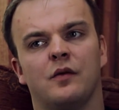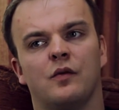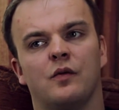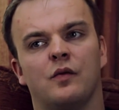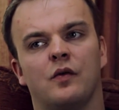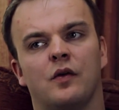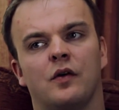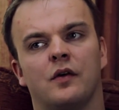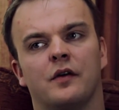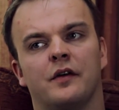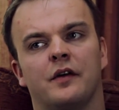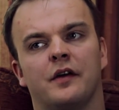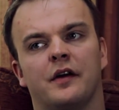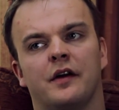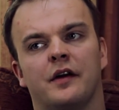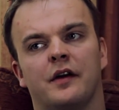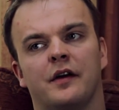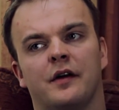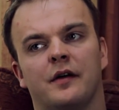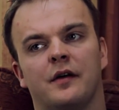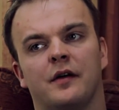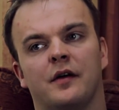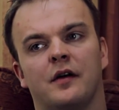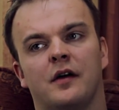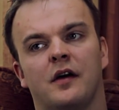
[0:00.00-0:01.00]
what
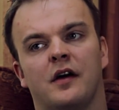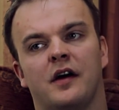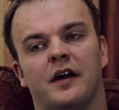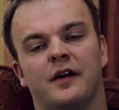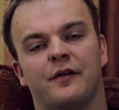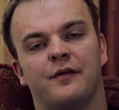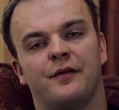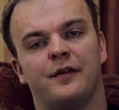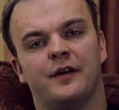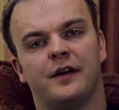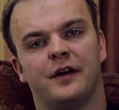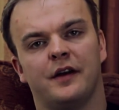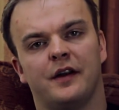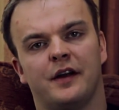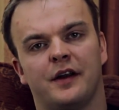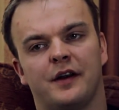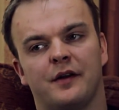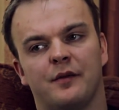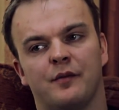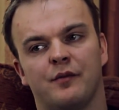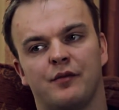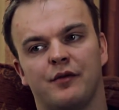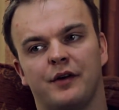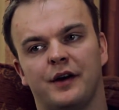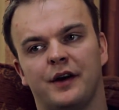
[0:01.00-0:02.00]
I feel I
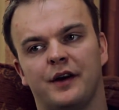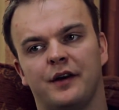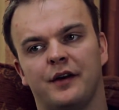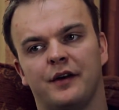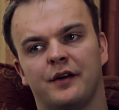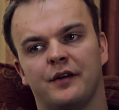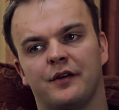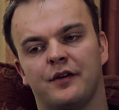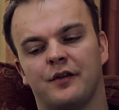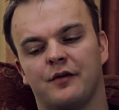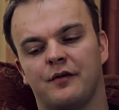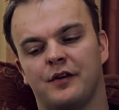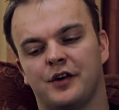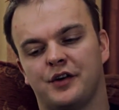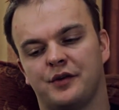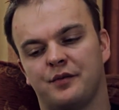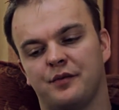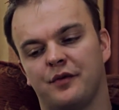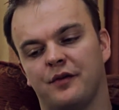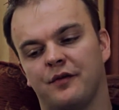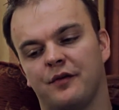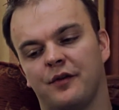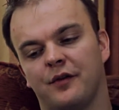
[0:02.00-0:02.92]
can bring to Rushmore